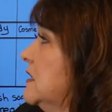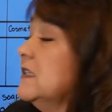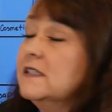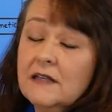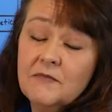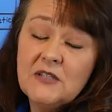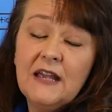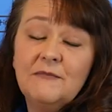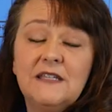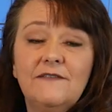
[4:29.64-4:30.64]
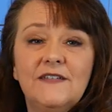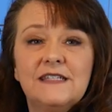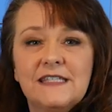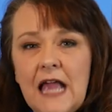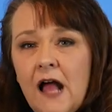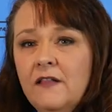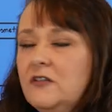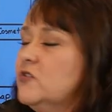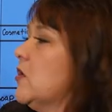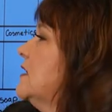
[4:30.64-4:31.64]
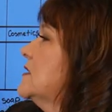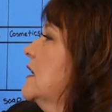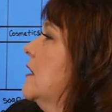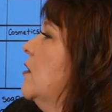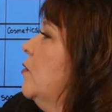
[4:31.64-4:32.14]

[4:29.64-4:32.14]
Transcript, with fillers: sometimes even salad dressing